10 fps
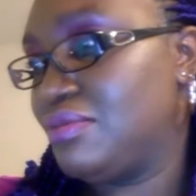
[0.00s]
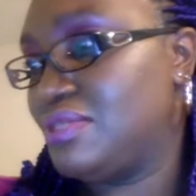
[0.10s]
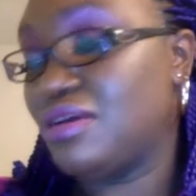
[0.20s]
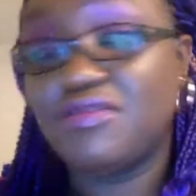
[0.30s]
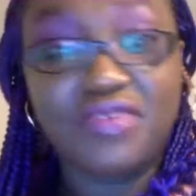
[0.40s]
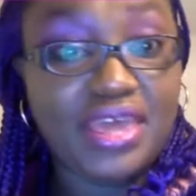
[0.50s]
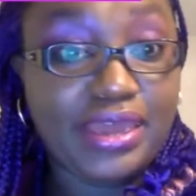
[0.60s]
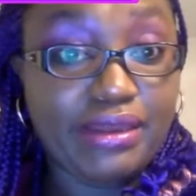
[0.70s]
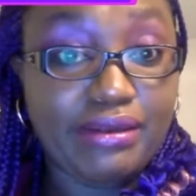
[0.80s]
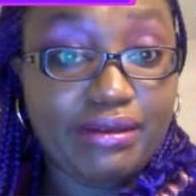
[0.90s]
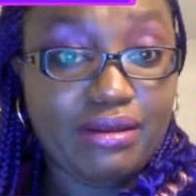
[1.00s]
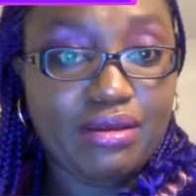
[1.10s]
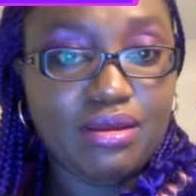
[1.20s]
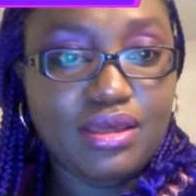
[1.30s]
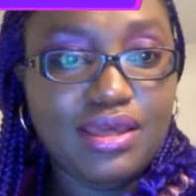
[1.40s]
self
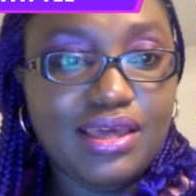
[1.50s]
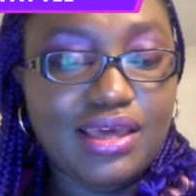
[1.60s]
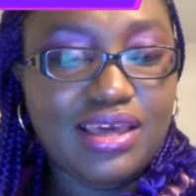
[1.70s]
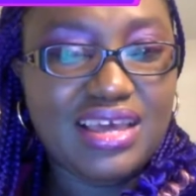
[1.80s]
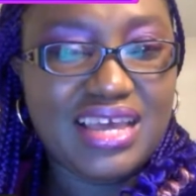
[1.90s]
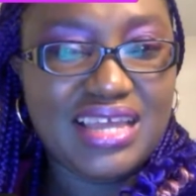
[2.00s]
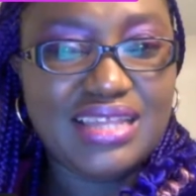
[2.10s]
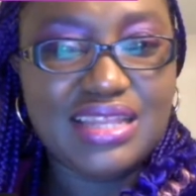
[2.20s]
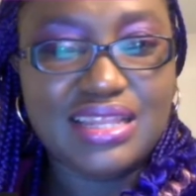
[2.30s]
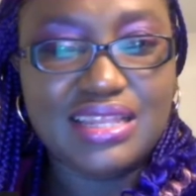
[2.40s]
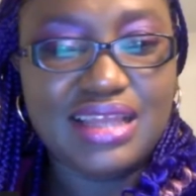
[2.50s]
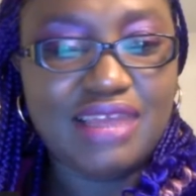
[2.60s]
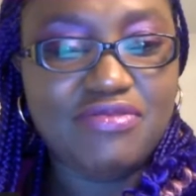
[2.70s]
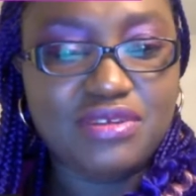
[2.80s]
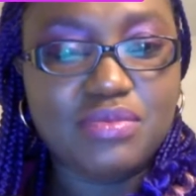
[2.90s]
care, and
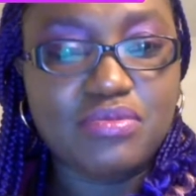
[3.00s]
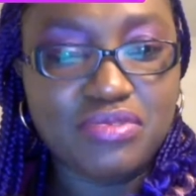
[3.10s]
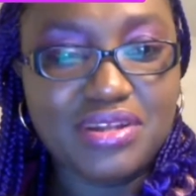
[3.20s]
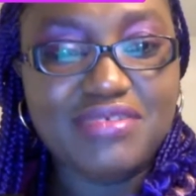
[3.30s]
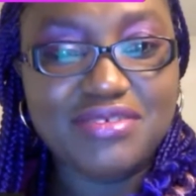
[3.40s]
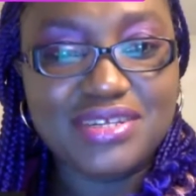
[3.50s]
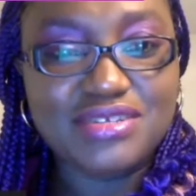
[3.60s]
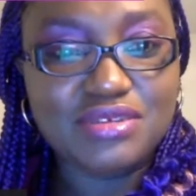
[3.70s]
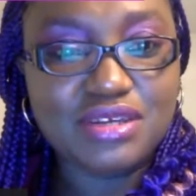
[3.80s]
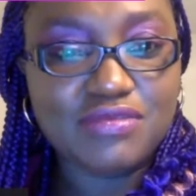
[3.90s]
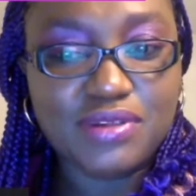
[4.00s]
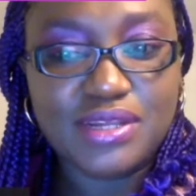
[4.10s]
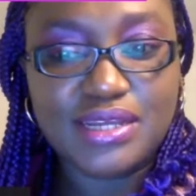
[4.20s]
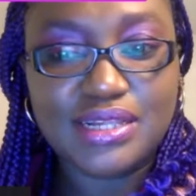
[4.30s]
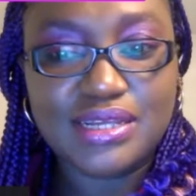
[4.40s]
life has been really, really stressful
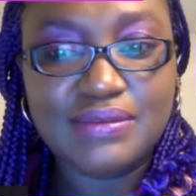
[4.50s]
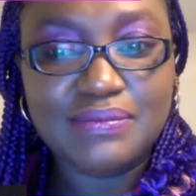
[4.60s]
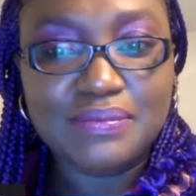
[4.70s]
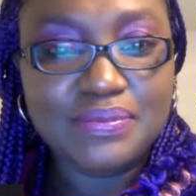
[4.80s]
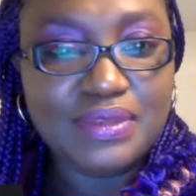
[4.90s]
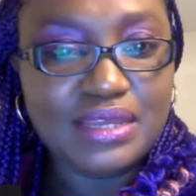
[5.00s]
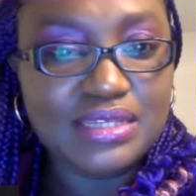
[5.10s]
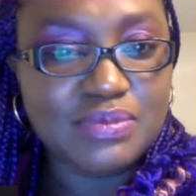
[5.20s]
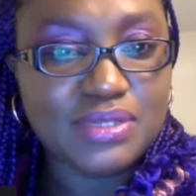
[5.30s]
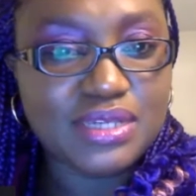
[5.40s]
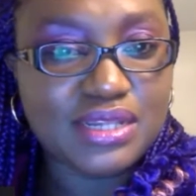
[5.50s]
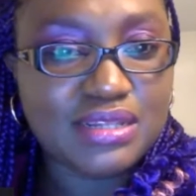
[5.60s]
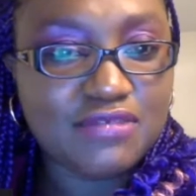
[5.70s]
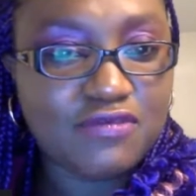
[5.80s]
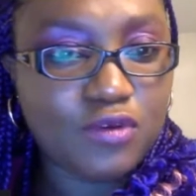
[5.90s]
lately,
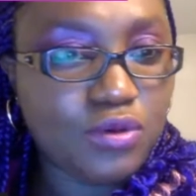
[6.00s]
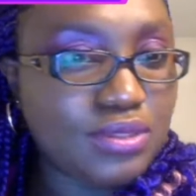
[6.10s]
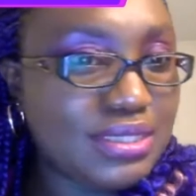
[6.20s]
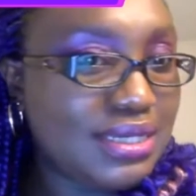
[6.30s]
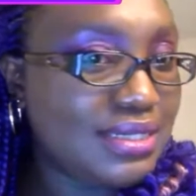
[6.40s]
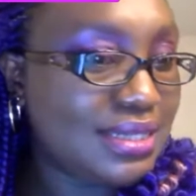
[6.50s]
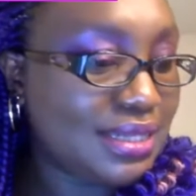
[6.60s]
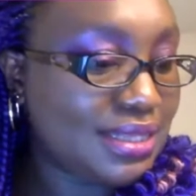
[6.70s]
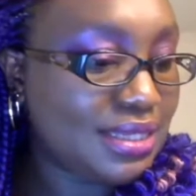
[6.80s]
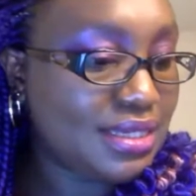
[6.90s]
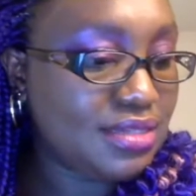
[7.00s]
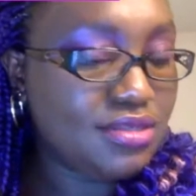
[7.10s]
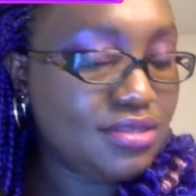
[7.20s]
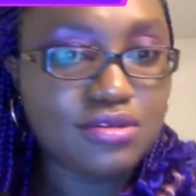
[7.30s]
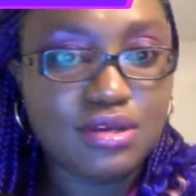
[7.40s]
especially the 4 days I think
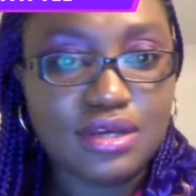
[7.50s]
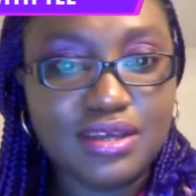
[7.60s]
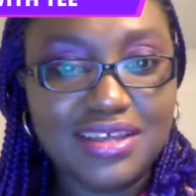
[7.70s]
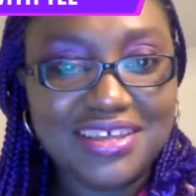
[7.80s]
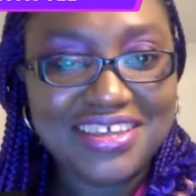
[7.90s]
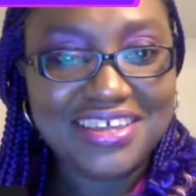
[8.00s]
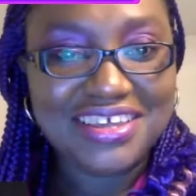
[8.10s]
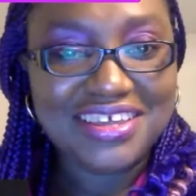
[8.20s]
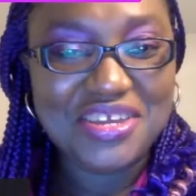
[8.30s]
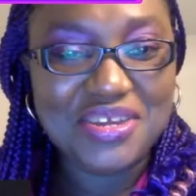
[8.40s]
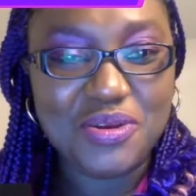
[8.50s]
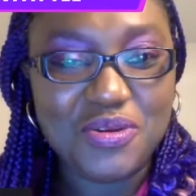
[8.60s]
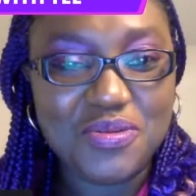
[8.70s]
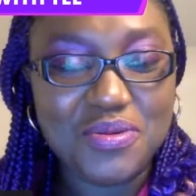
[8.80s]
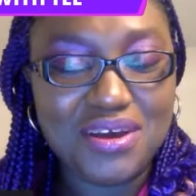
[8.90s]
it took.
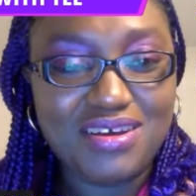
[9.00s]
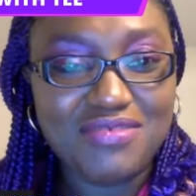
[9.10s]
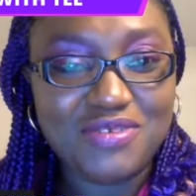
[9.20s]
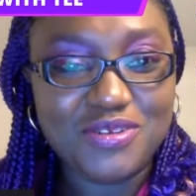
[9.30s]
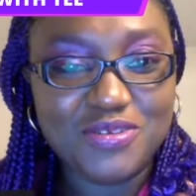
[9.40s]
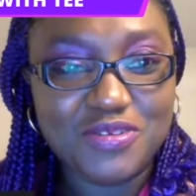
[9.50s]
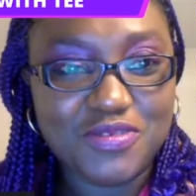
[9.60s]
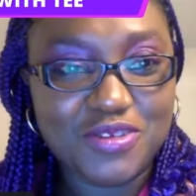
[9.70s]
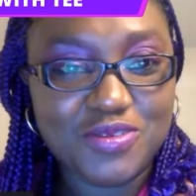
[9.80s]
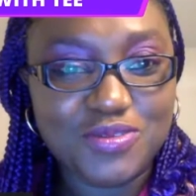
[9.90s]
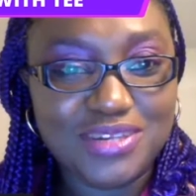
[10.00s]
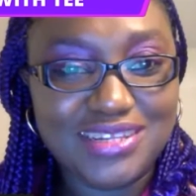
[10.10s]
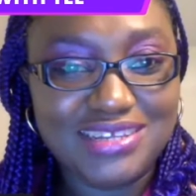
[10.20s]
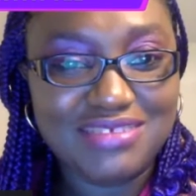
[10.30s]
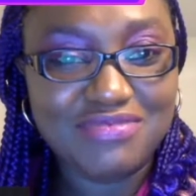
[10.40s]
For those of us
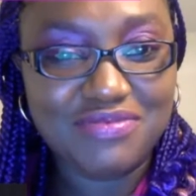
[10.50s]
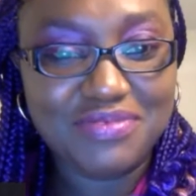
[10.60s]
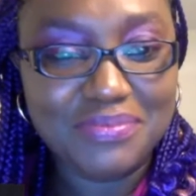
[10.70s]
who live